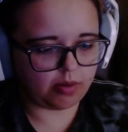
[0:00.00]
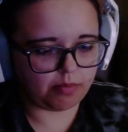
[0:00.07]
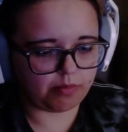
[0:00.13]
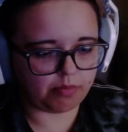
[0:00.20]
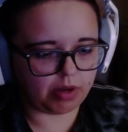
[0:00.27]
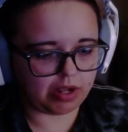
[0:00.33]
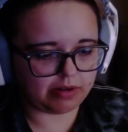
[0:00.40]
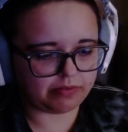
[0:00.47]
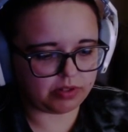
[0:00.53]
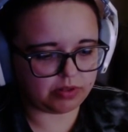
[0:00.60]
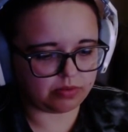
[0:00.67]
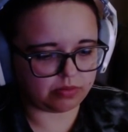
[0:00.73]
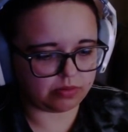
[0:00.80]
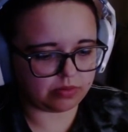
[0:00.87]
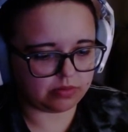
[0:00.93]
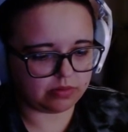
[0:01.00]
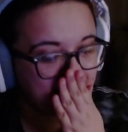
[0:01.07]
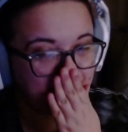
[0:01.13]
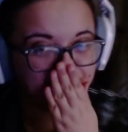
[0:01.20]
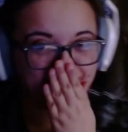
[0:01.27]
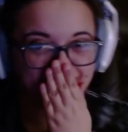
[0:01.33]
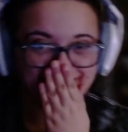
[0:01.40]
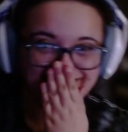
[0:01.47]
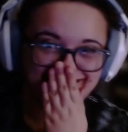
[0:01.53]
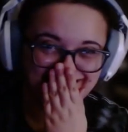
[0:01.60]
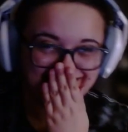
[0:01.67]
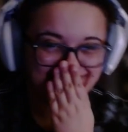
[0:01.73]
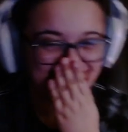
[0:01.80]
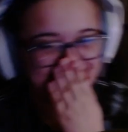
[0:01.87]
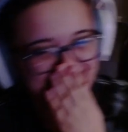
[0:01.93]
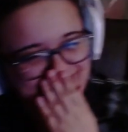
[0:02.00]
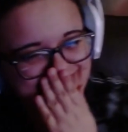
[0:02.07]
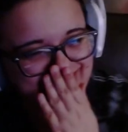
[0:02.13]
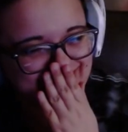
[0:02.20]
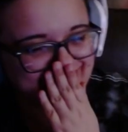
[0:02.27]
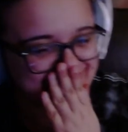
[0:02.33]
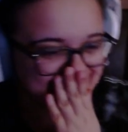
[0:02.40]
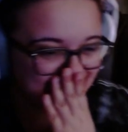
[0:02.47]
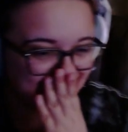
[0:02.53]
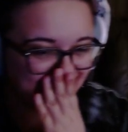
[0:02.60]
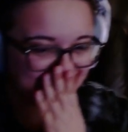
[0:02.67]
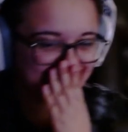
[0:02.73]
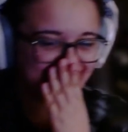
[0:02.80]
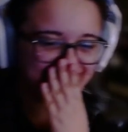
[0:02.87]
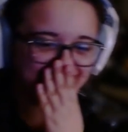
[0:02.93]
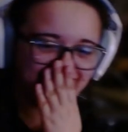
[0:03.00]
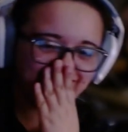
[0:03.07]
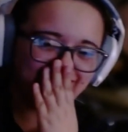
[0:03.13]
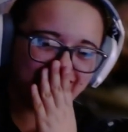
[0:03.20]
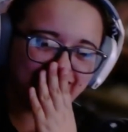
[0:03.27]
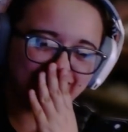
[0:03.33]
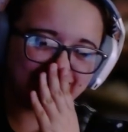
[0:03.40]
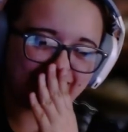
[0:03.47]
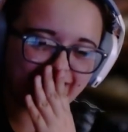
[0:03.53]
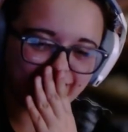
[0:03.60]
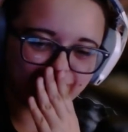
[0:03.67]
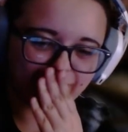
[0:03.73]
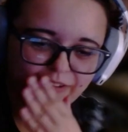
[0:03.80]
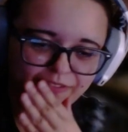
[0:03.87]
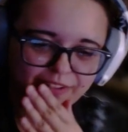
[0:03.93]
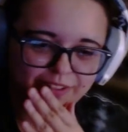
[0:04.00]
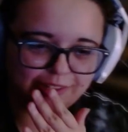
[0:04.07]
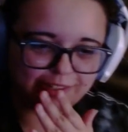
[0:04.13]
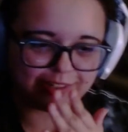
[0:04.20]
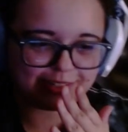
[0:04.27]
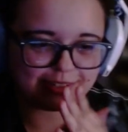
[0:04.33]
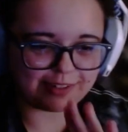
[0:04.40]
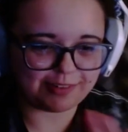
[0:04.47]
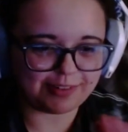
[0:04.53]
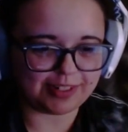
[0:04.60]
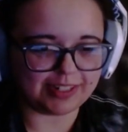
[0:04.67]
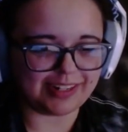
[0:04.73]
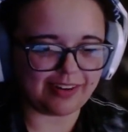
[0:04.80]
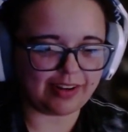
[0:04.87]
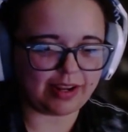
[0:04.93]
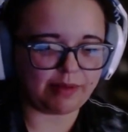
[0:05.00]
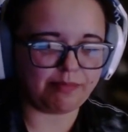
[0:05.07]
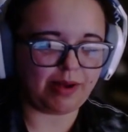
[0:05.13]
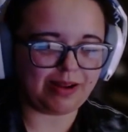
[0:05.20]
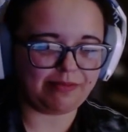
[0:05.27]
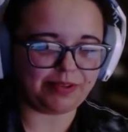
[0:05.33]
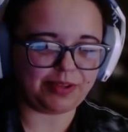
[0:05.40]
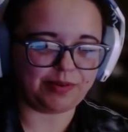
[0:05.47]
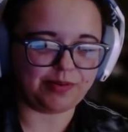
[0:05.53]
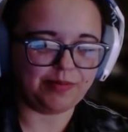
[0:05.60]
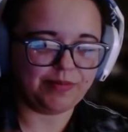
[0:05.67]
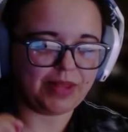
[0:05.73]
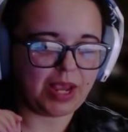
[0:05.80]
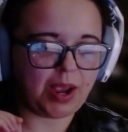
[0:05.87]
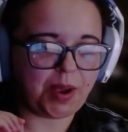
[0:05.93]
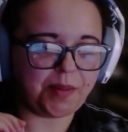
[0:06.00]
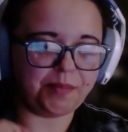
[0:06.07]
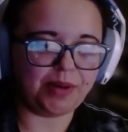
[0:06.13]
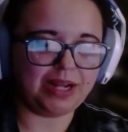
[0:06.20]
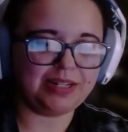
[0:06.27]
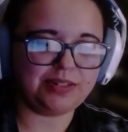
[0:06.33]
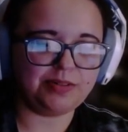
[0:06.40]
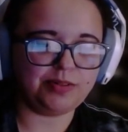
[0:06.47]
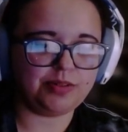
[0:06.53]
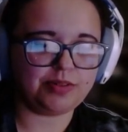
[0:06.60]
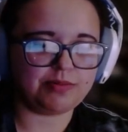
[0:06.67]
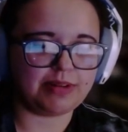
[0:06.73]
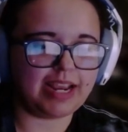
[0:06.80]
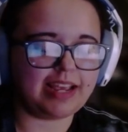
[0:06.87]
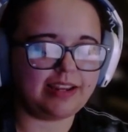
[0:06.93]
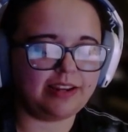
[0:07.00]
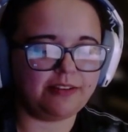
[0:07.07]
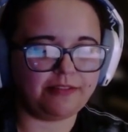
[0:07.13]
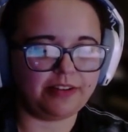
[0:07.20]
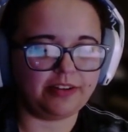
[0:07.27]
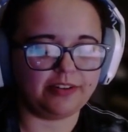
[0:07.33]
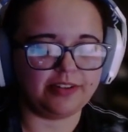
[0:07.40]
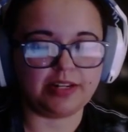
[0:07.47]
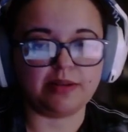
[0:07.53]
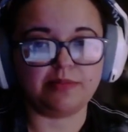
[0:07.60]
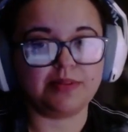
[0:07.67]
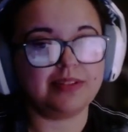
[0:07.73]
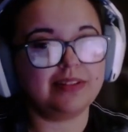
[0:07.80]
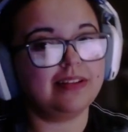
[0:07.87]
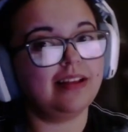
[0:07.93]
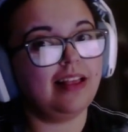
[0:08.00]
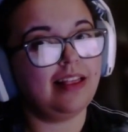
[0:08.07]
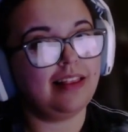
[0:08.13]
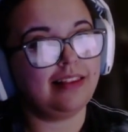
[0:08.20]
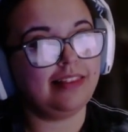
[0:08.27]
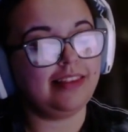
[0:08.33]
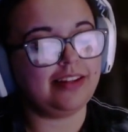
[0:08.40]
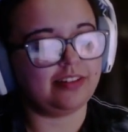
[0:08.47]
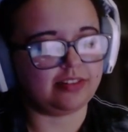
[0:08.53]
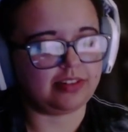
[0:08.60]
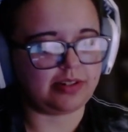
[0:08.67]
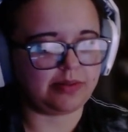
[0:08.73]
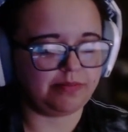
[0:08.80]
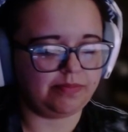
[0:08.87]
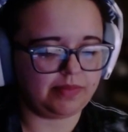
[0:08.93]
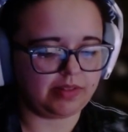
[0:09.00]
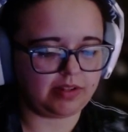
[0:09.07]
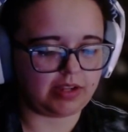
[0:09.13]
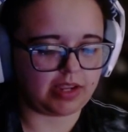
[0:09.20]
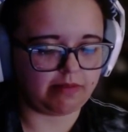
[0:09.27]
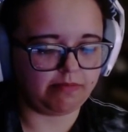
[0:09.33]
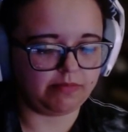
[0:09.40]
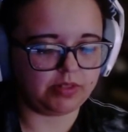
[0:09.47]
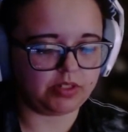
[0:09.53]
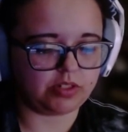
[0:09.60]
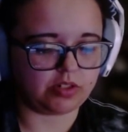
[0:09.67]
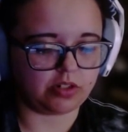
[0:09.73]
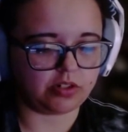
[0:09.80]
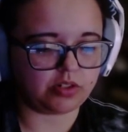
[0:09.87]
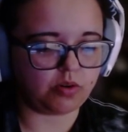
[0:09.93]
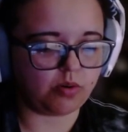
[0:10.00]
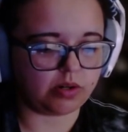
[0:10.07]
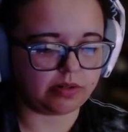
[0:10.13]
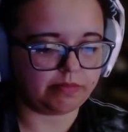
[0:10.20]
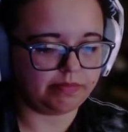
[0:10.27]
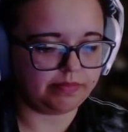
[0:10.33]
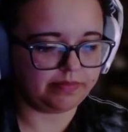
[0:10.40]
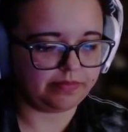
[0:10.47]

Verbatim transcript: Mod view! Oh my god, we have a little tour! That graphic looks so good. Okay, mod view. Mod tools right at your fingertips. Literally. Okay, start tour.